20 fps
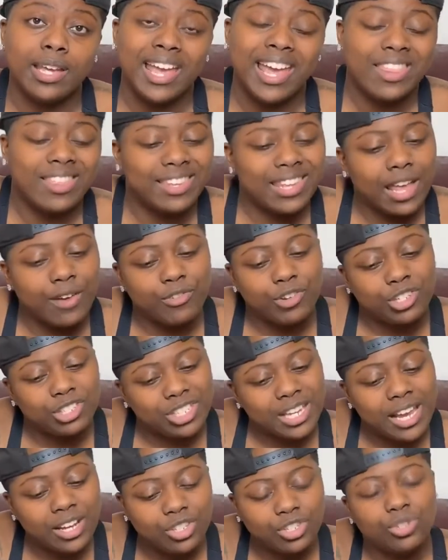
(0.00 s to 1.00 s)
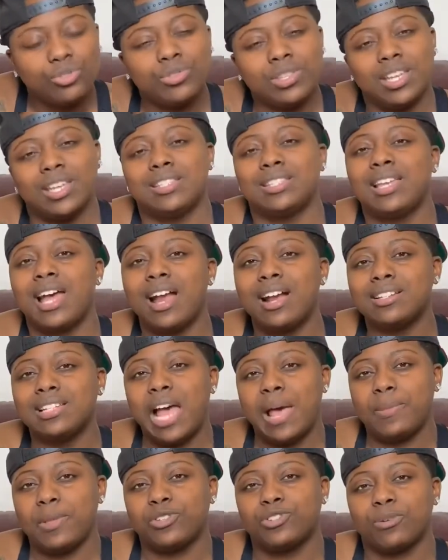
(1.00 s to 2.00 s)
and then they reject you the entire
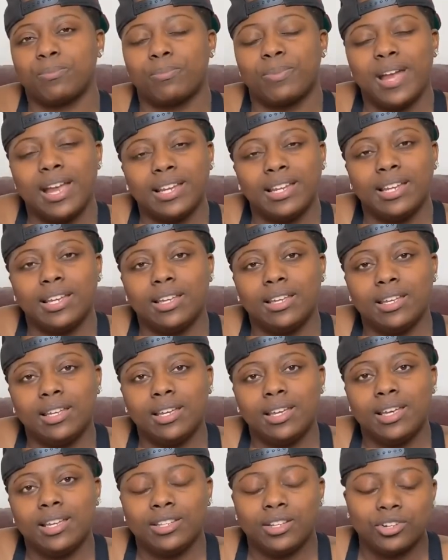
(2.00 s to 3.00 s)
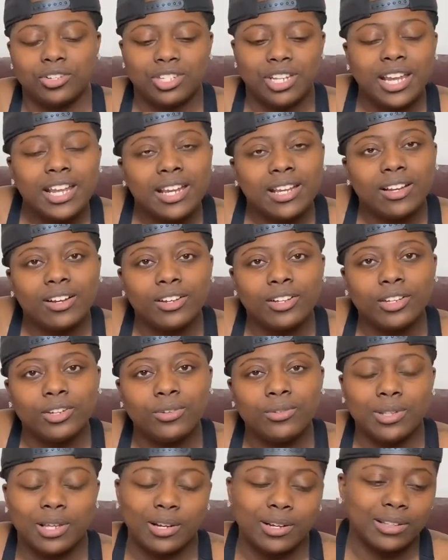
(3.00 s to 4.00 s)
time that you're pregnant, they're cheating on you,
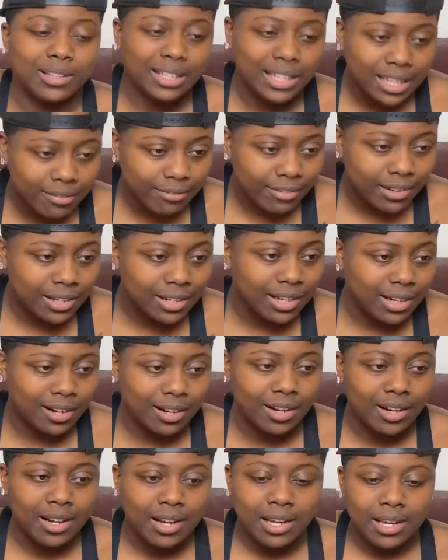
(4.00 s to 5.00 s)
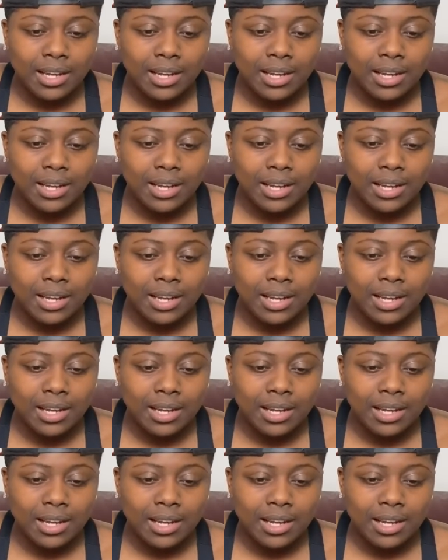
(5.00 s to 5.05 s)
they're leaving, they're